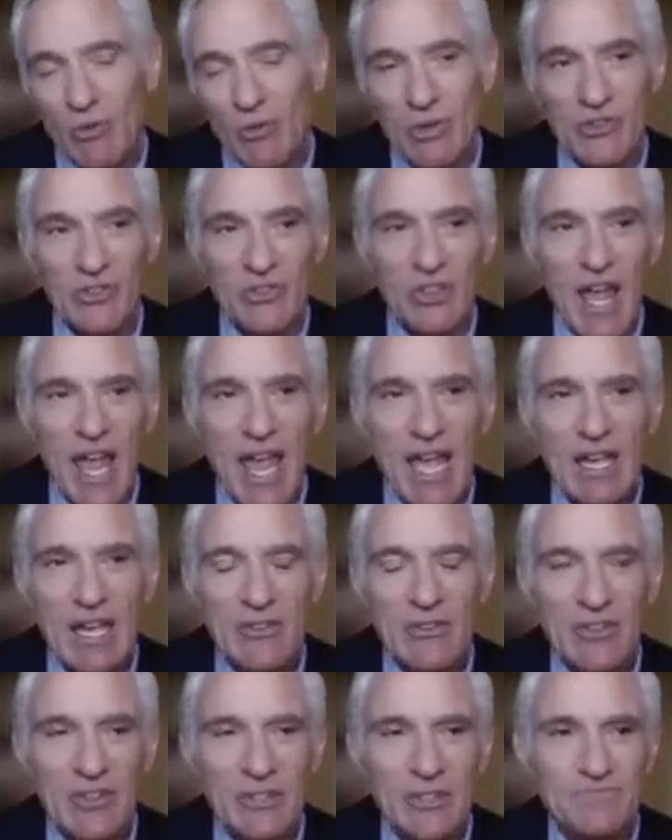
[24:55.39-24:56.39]
it was
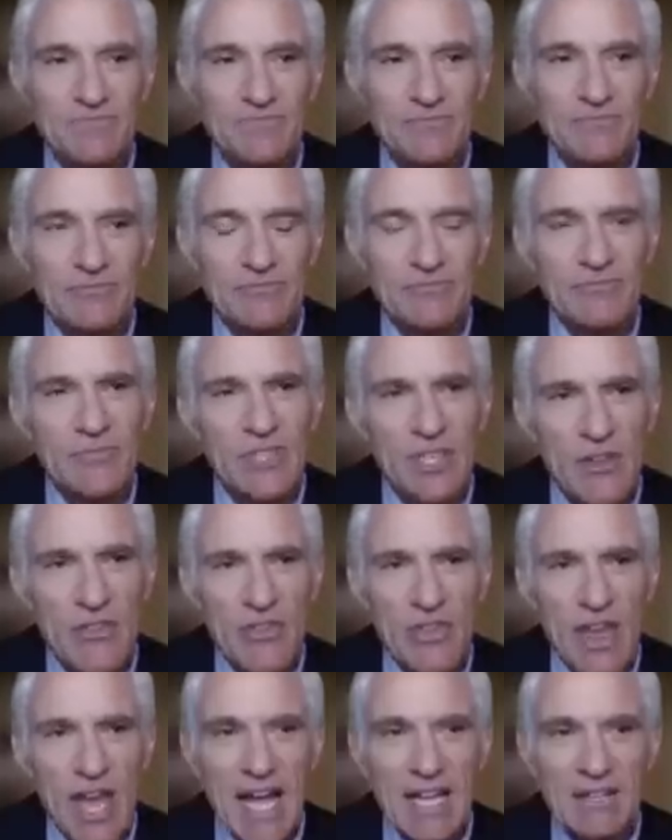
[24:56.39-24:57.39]
late,
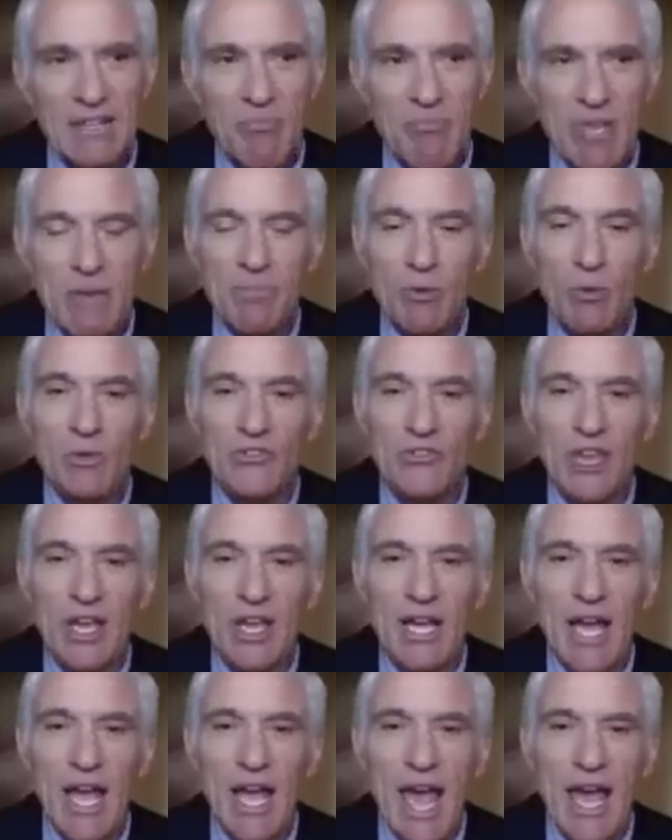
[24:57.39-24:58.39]
that people would
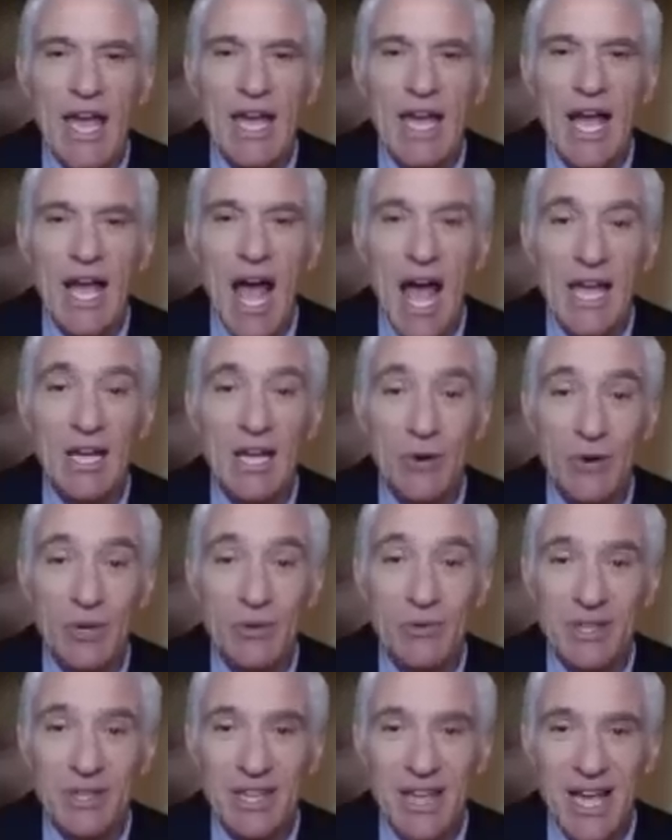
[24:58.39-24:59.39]
say, hey, I
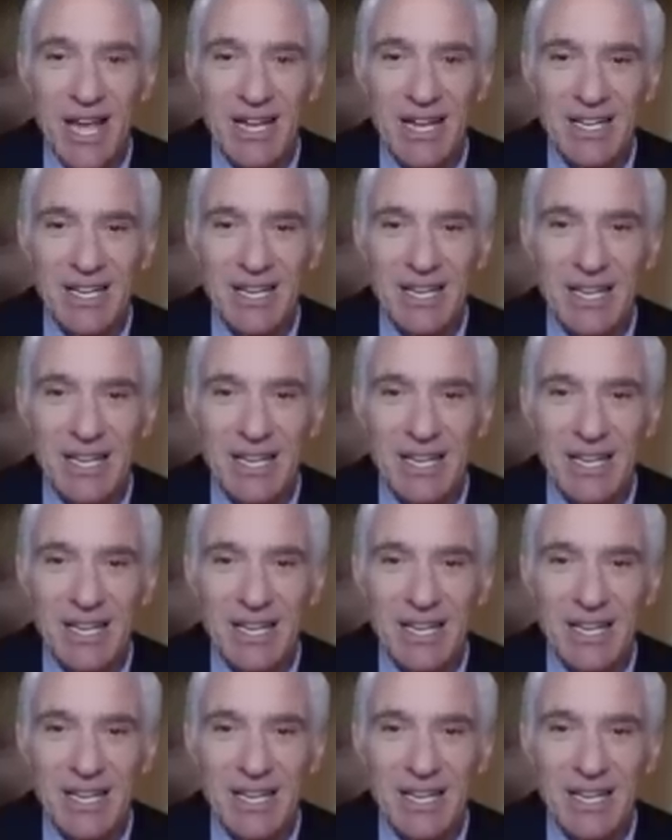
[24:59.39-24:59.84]
agree with that.